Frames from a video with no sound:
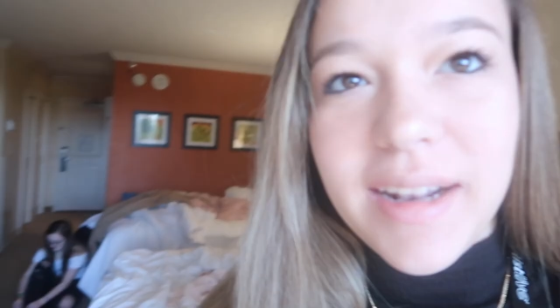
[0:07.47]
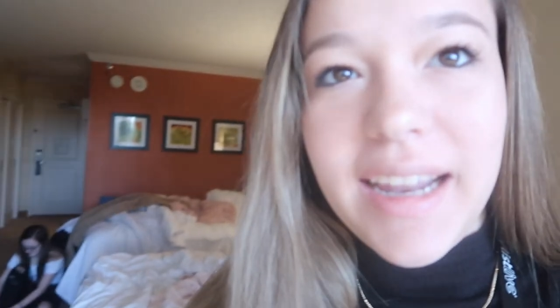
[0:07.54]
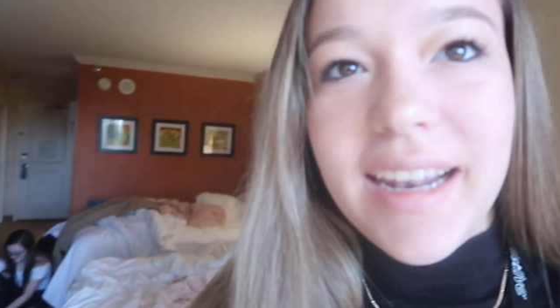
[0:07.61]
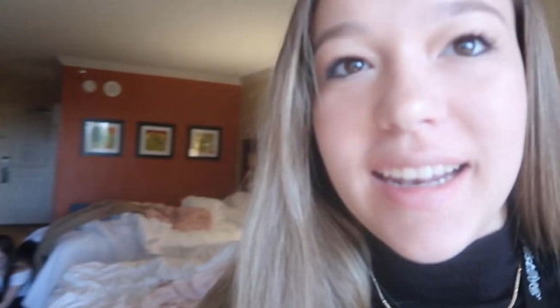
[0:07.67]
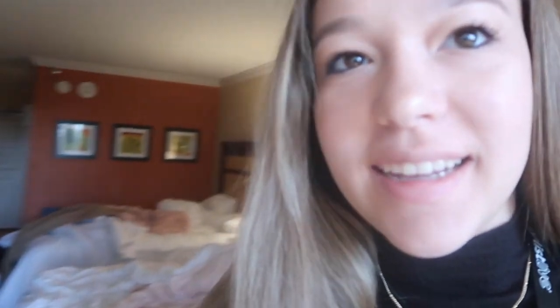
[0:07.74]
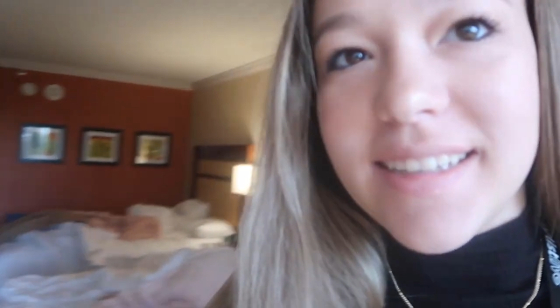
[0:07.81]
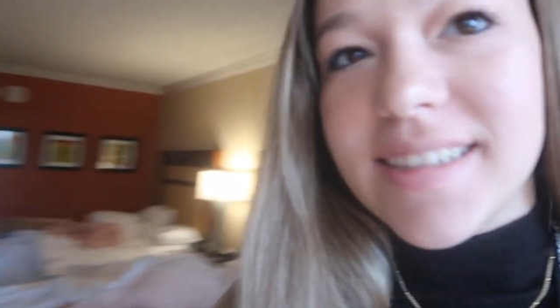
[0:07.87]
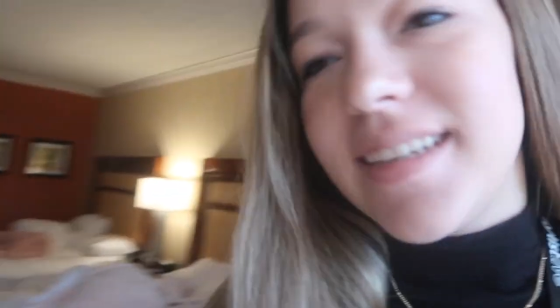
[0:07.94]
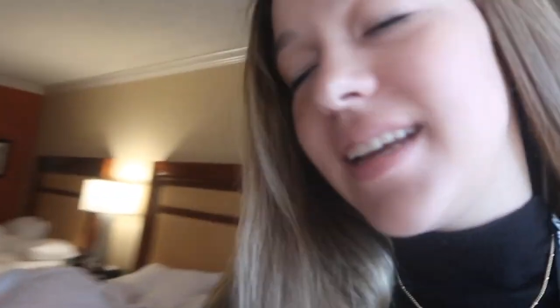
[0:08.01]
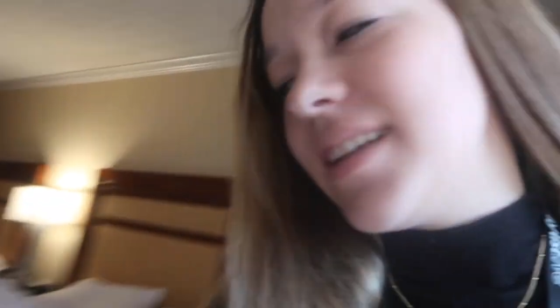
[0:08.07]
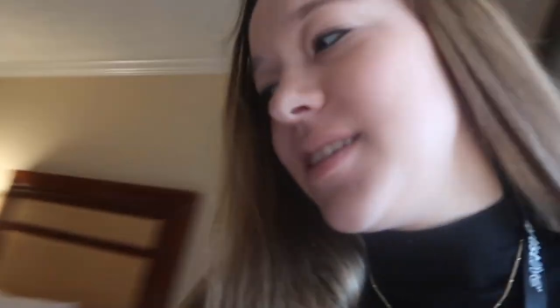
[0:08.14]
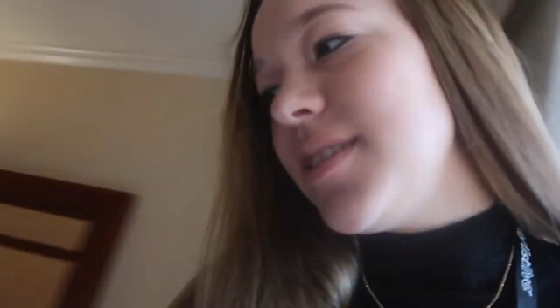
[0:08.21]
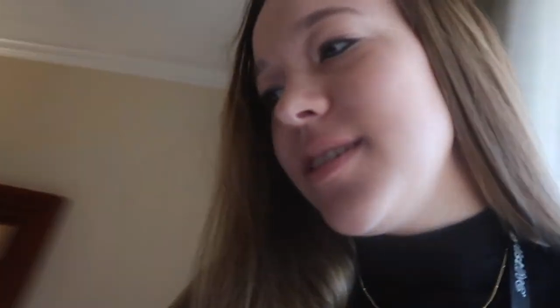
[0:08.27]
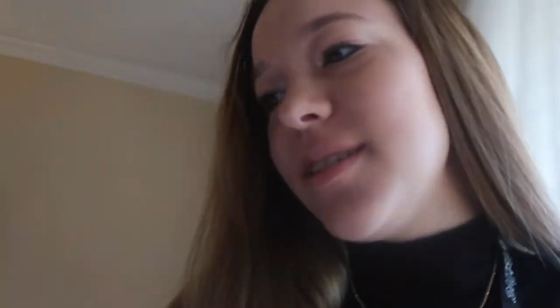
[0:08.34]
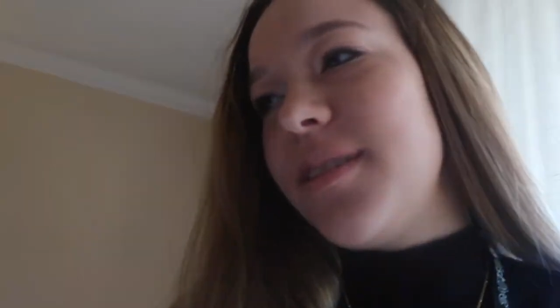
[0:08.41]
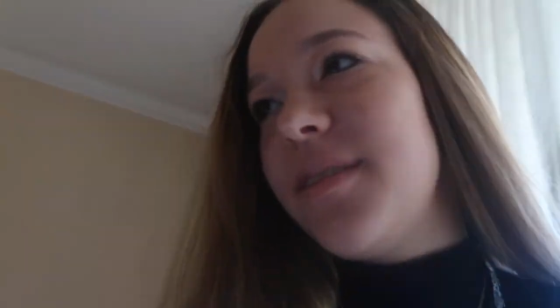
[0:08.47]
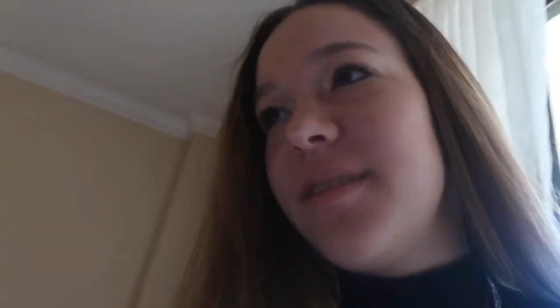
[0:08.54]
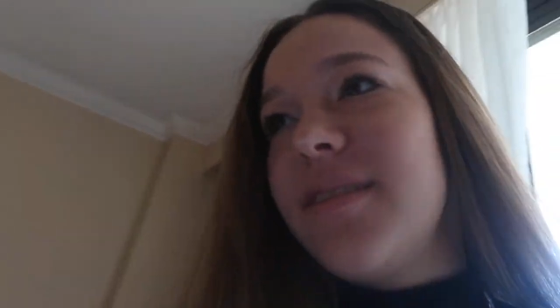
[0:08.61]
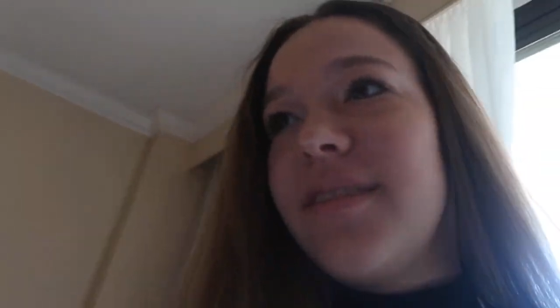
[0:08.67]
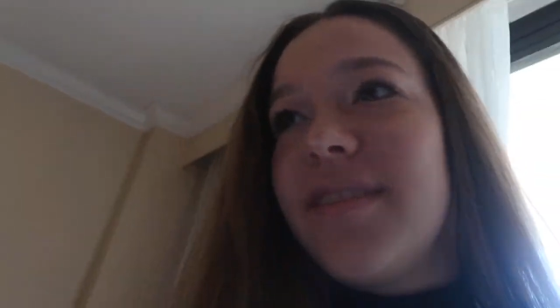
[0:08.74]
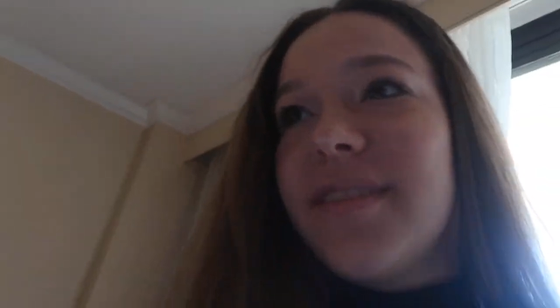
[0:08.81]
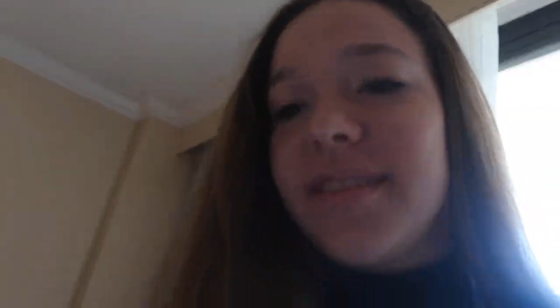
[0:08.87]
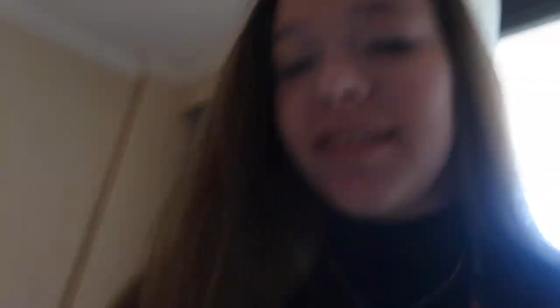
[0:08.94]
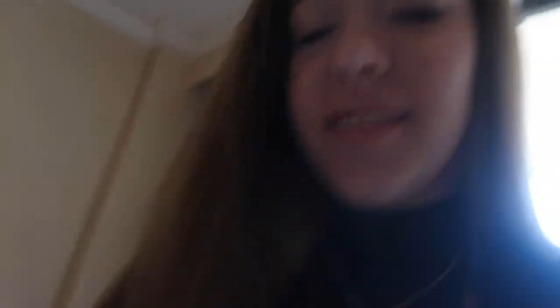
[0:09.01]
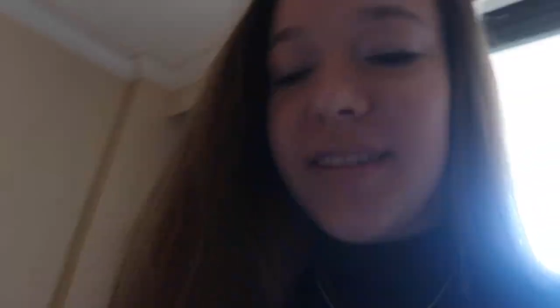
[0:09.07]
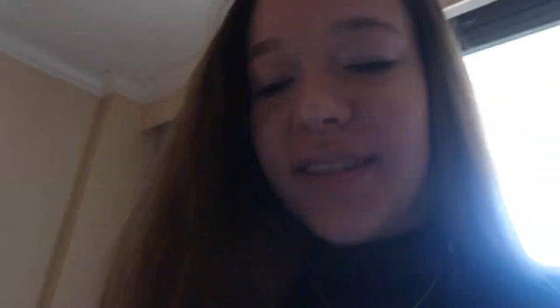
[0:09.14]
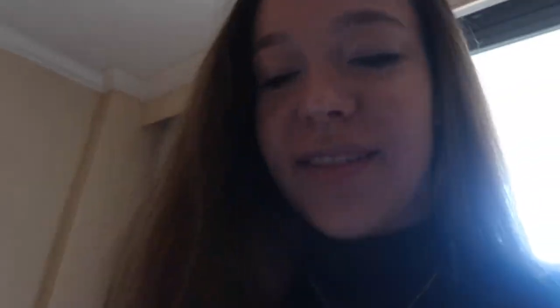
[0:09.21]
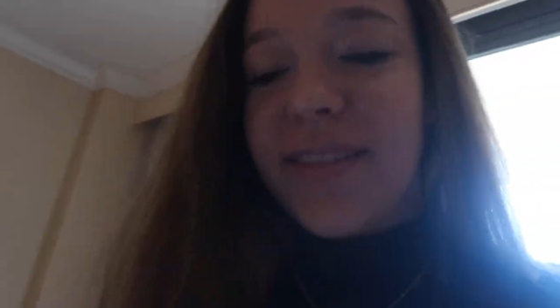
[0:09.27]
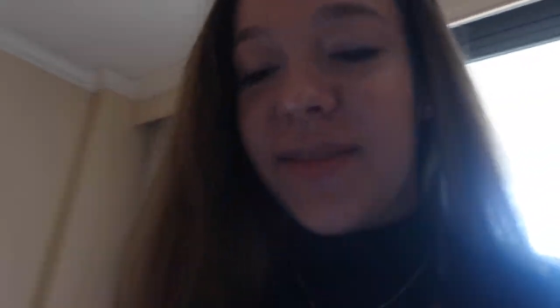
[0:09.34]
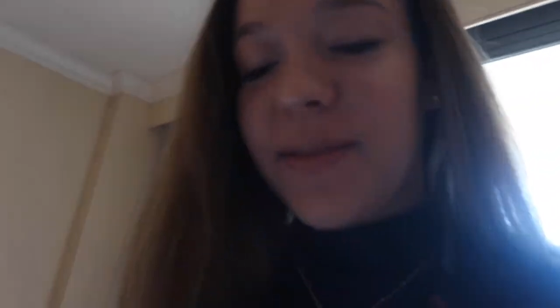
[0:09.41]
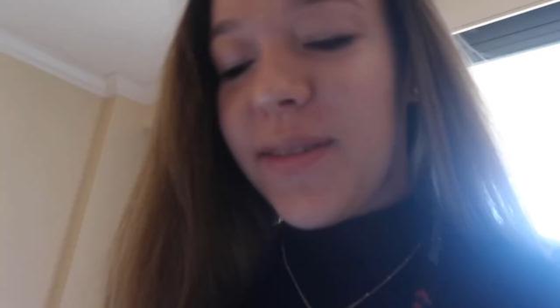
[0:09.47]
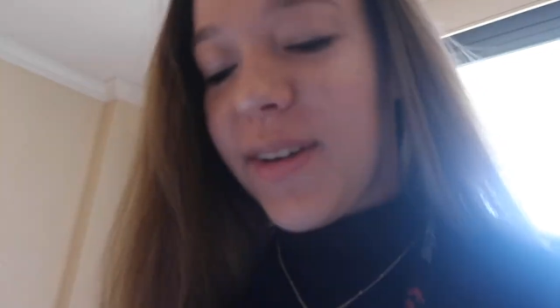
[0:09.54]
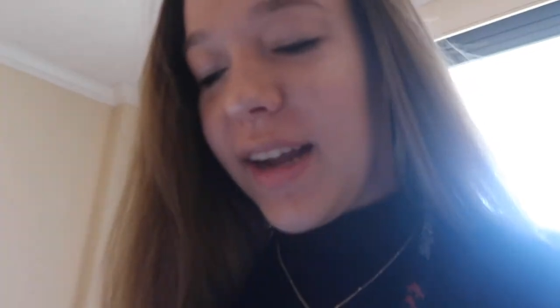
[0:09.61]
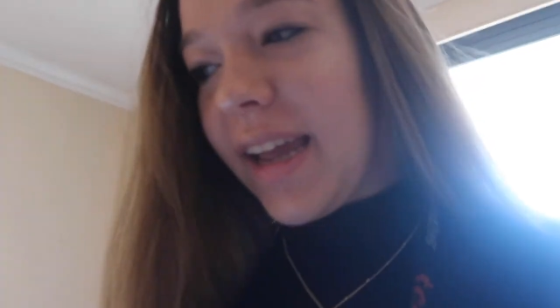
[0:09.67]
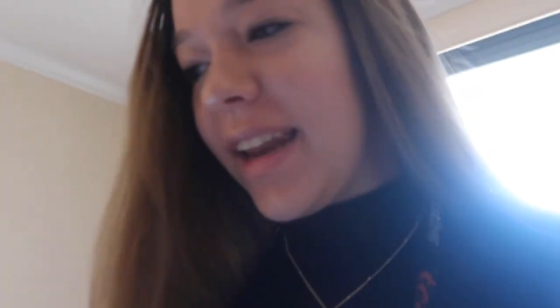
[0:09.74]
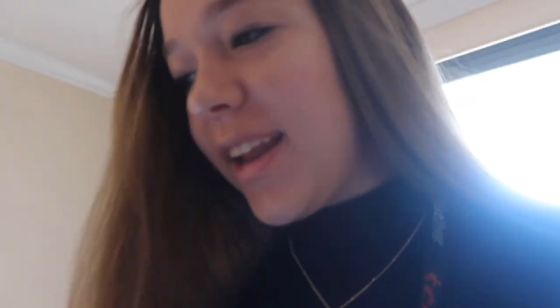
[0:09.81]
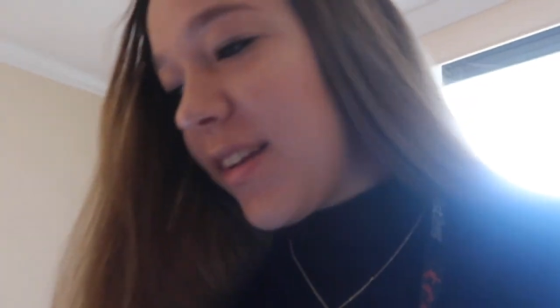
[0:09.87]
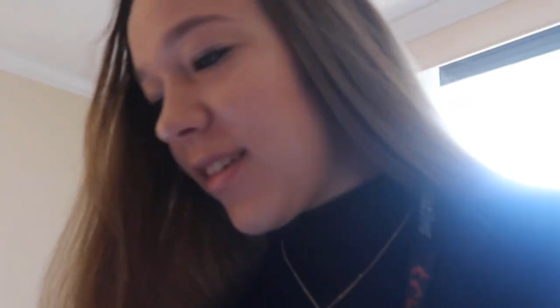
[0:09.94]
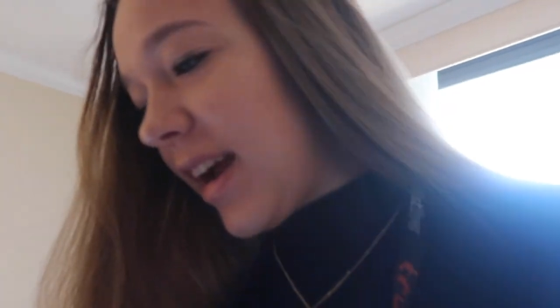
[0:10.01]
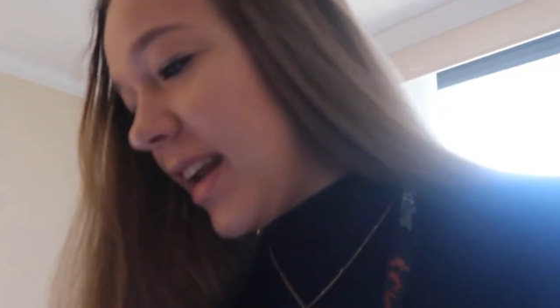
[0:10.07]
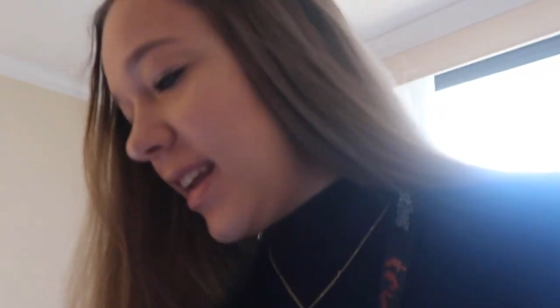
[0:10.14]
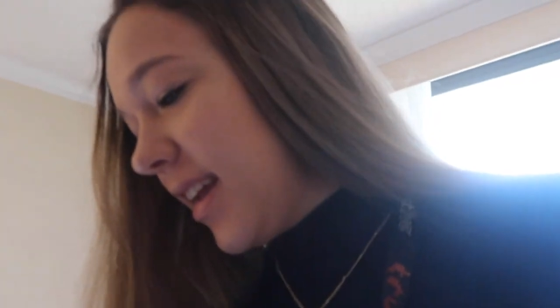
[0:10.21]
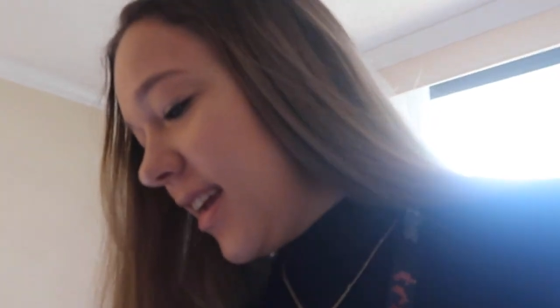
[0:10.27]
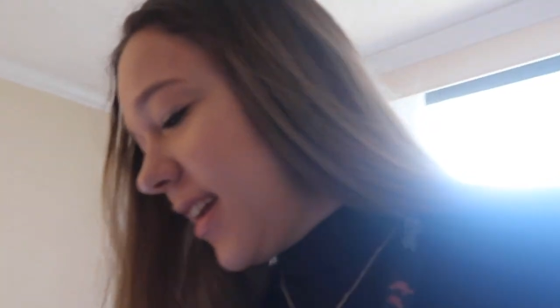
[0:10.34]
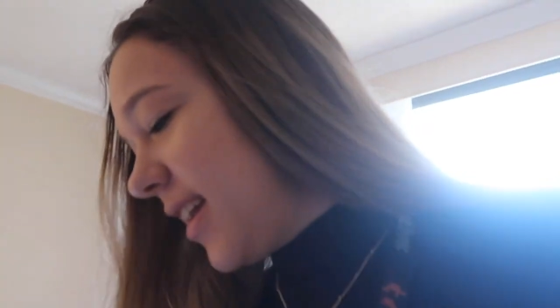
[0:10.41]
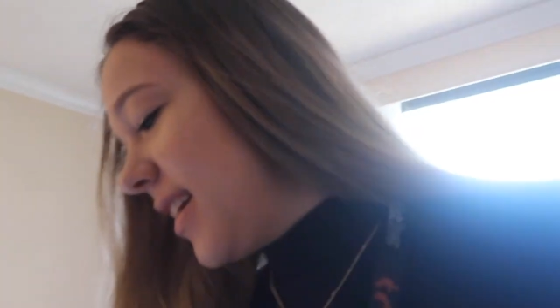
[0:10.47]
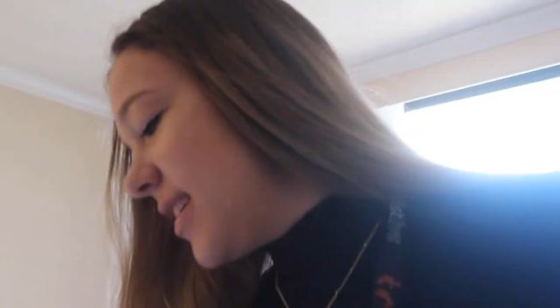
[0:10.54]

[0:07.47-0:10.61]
Playlist day two. We're getting ready.